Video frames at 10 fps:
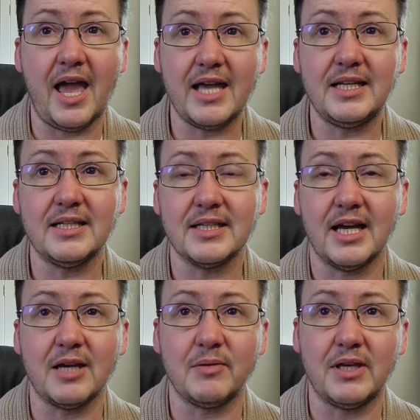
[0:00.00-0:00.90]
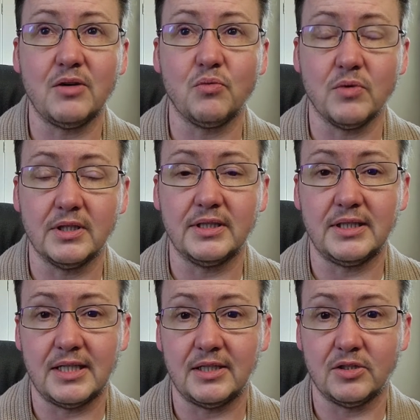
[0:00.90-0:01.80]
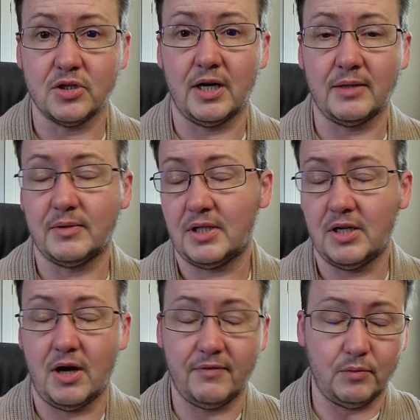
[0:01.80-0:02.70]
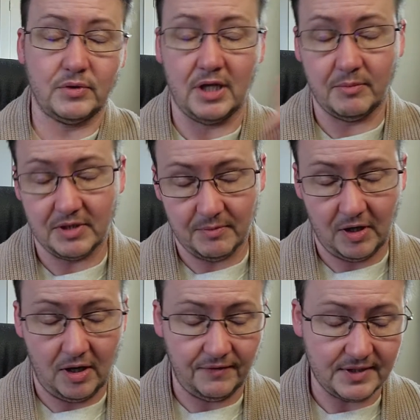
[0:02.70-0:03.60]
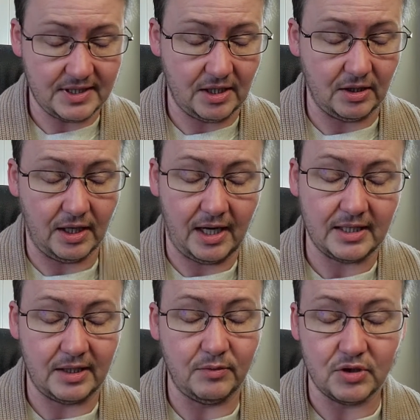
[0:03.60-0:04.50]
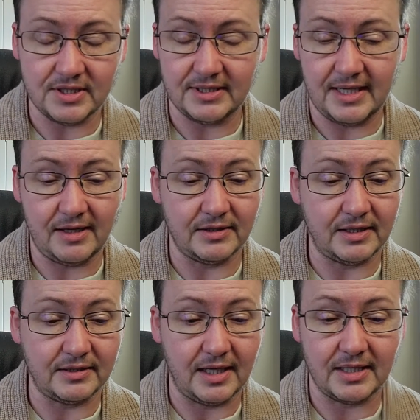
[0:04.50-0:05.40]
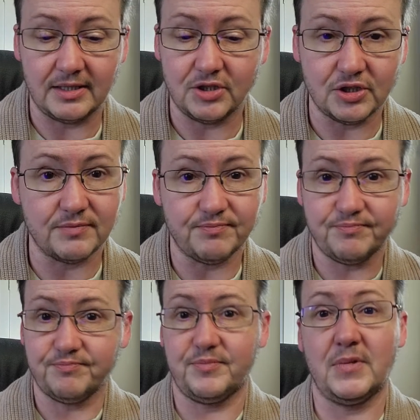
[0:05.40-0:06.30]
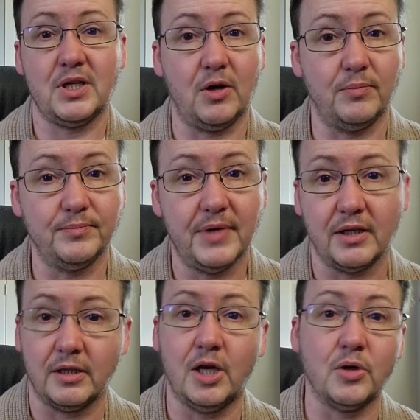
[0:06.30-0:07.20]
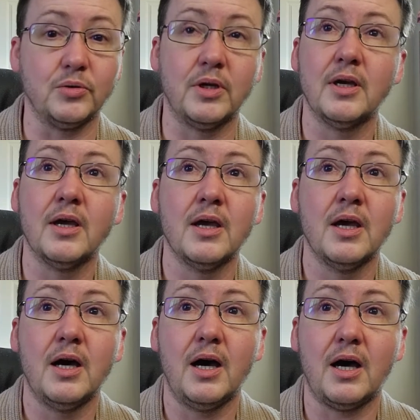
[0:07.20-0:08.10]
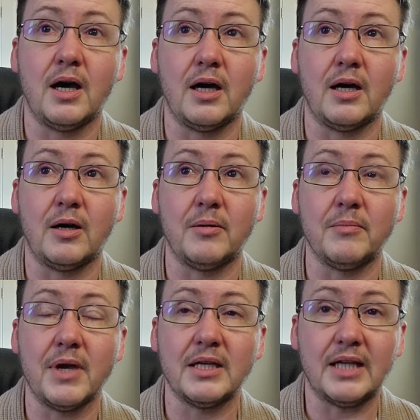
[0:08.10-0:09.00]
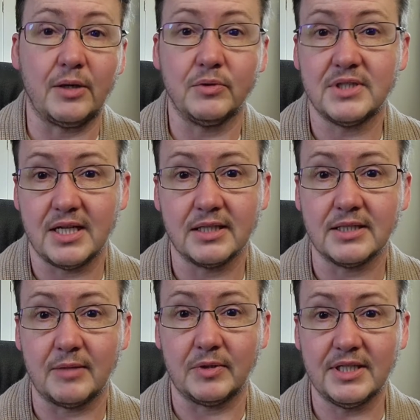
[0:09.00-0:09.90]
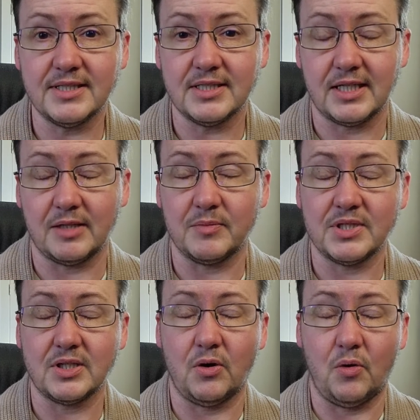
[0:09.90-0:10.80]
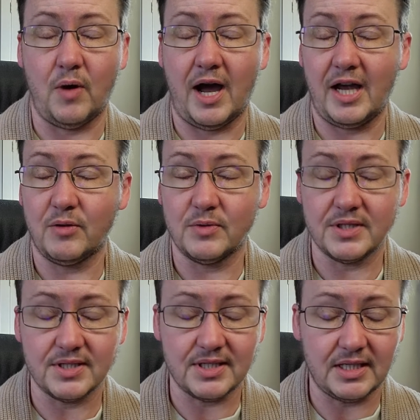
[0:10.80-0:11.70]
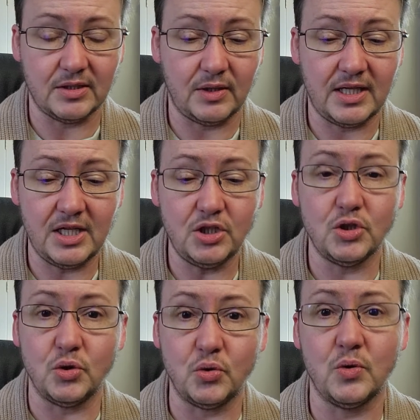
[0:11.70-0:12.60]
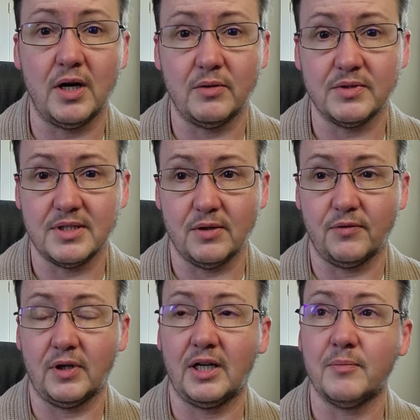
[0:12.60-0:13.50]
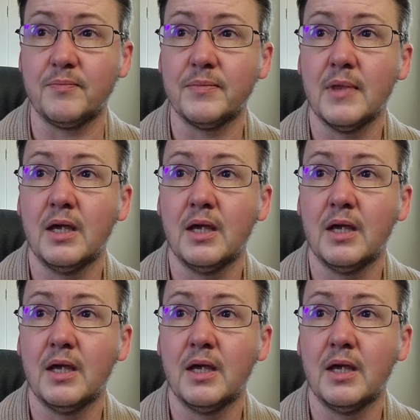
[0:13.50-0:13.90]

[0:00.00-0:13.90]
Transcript: anytime he really needed to talk, I mean, he often would come into my office here and he would just sit down and, and just, you know, unload. Um, and I would take the time to listen to him. So I was, you know, he knew I was there for him.